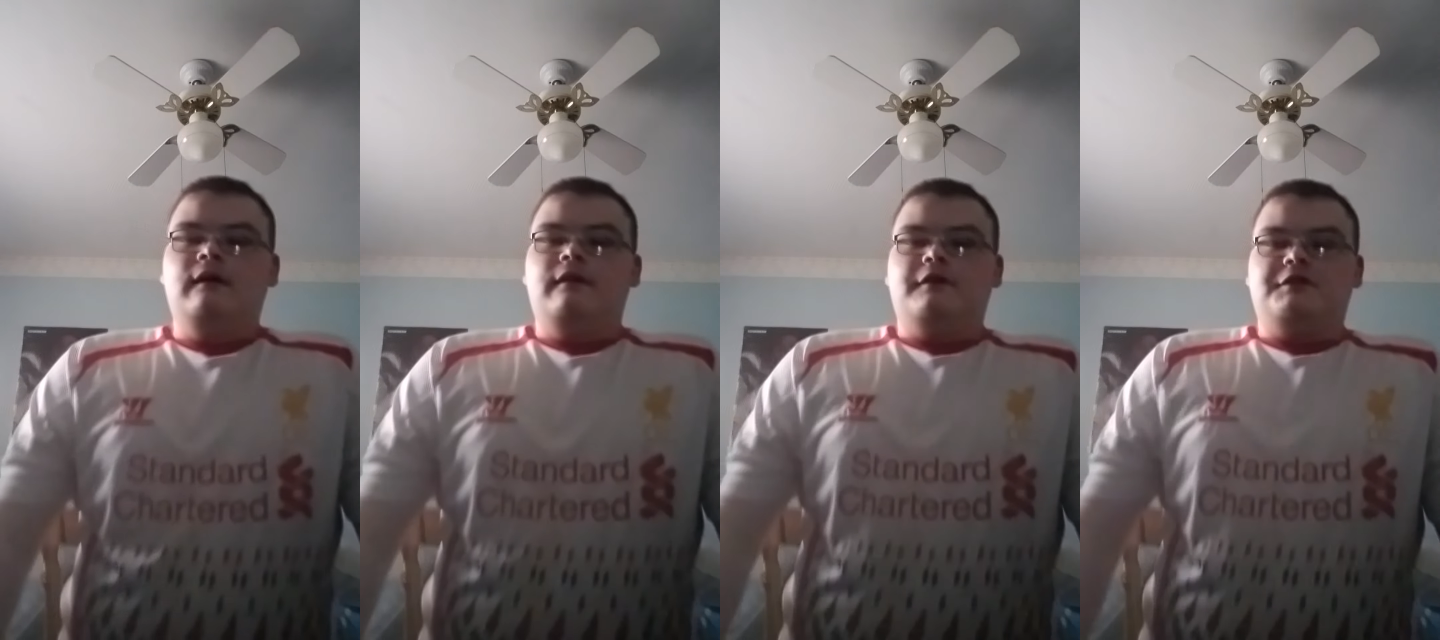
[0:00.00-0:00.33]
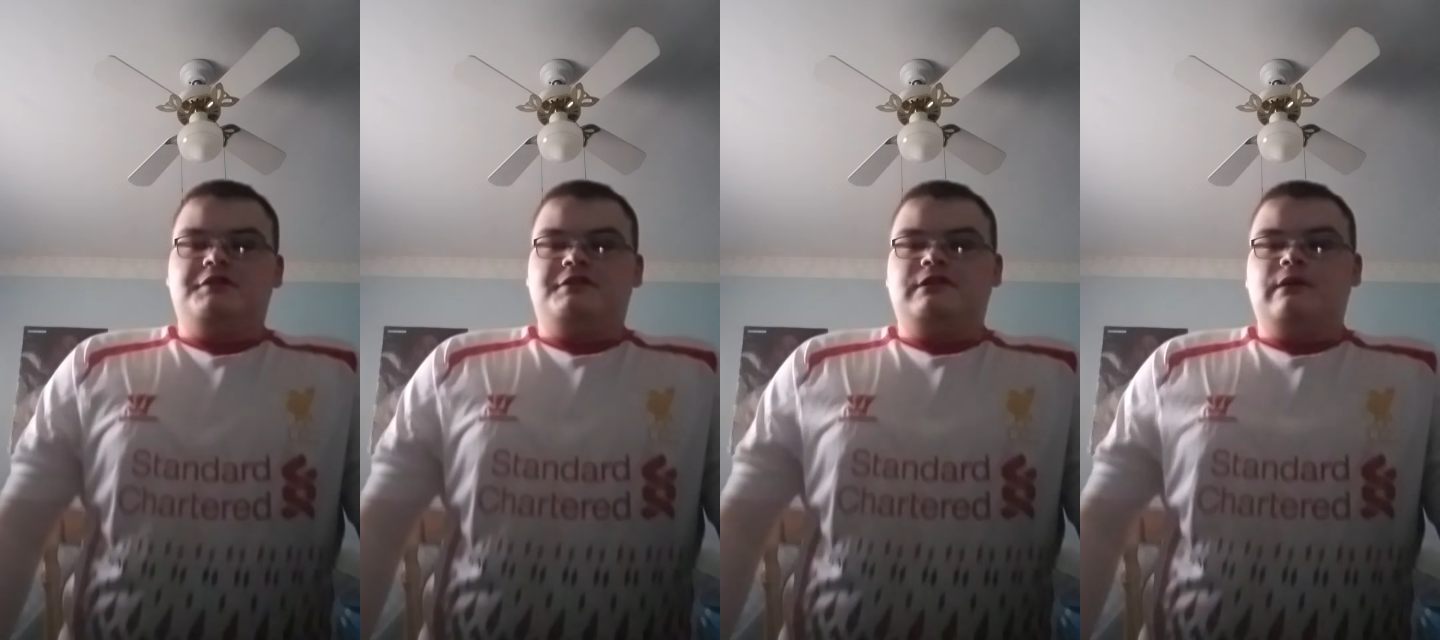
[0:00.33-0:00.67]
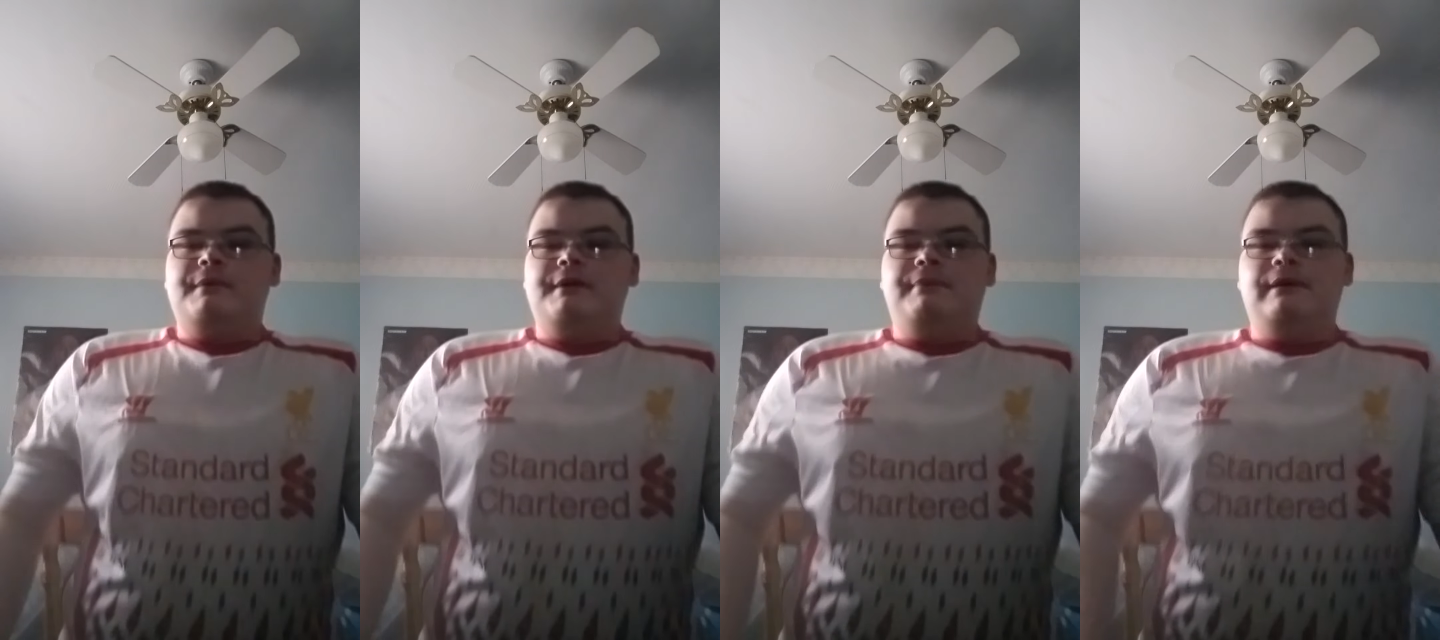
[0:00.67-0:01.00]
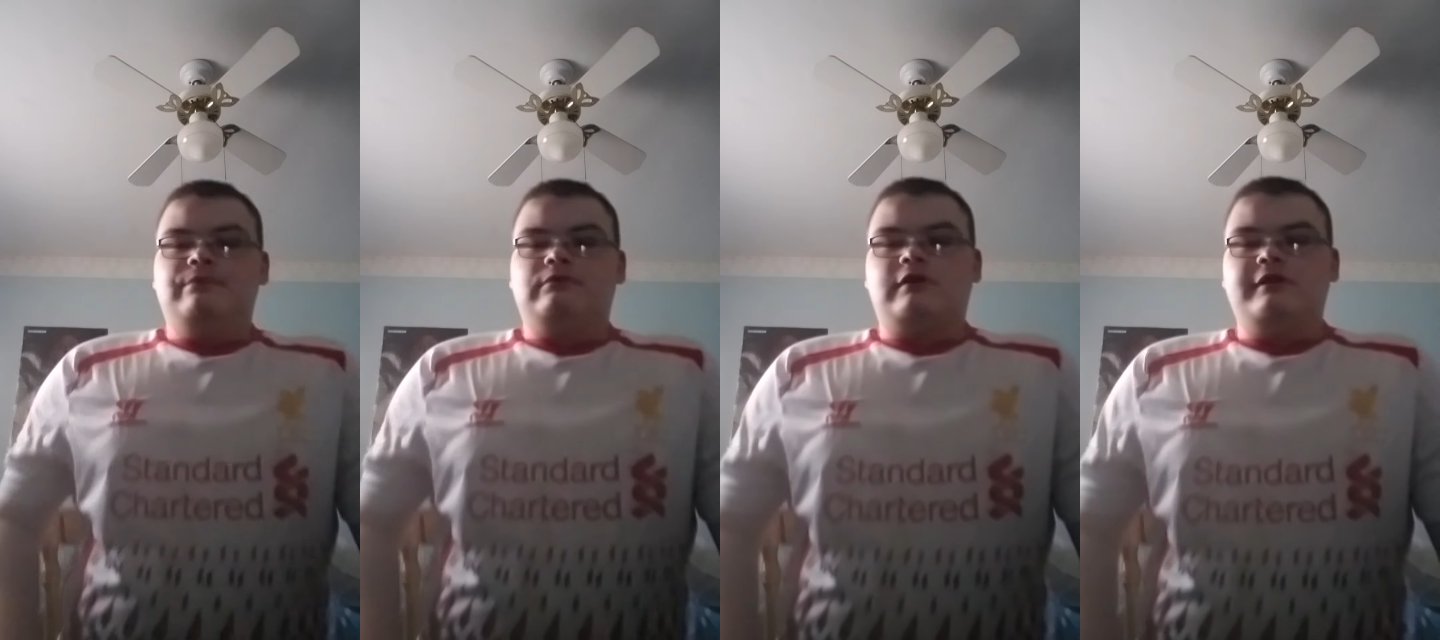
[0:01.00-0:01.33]
There's so many
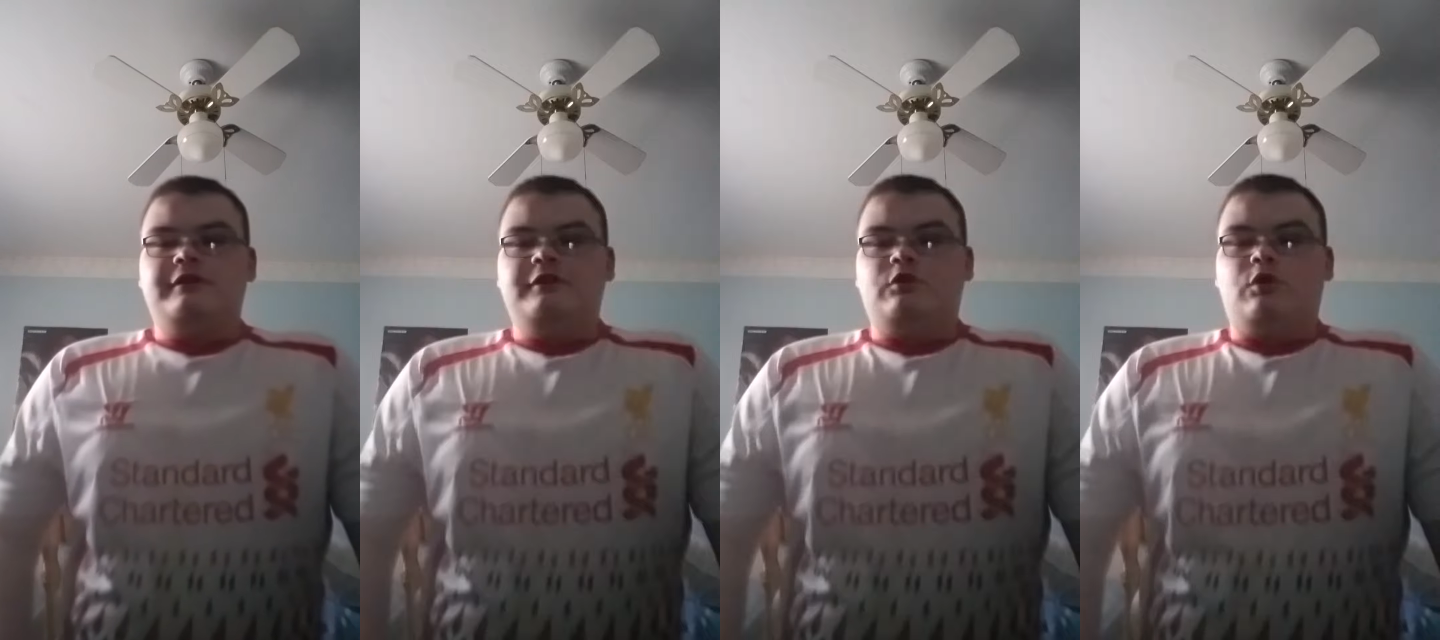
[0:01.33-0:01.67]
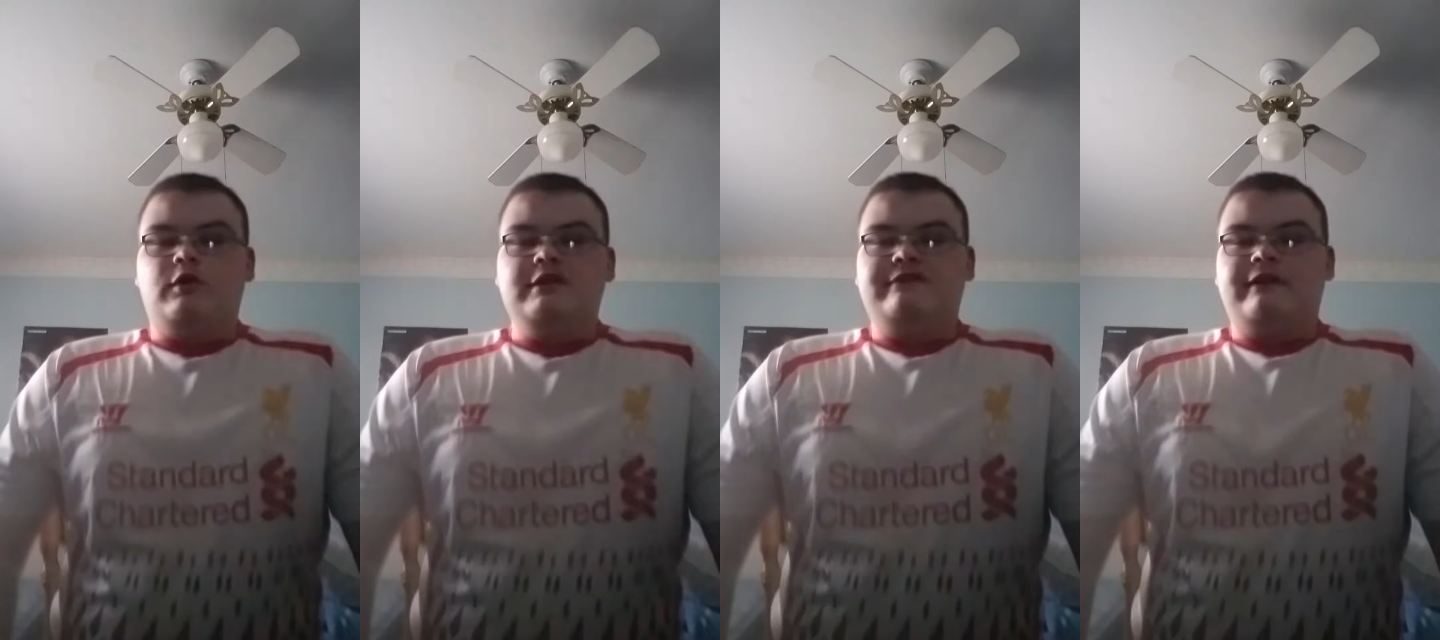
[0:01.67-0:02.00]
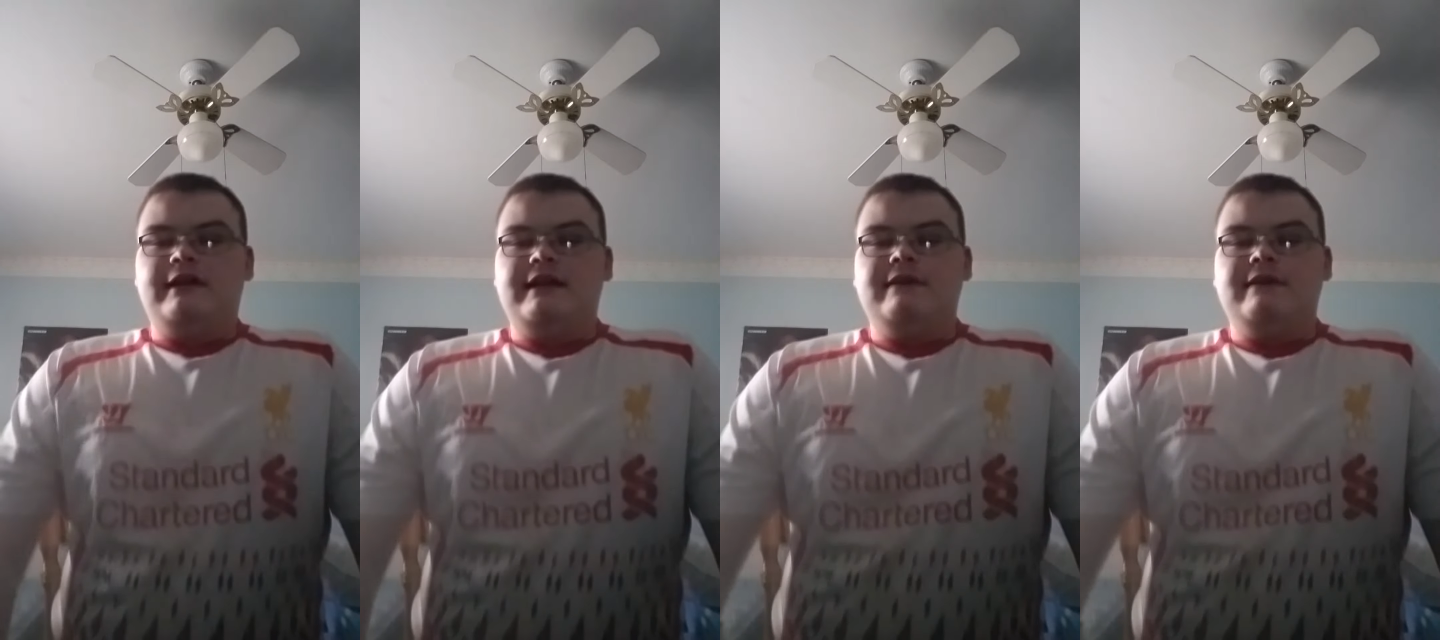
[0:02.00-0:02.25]
people on there. You'll always find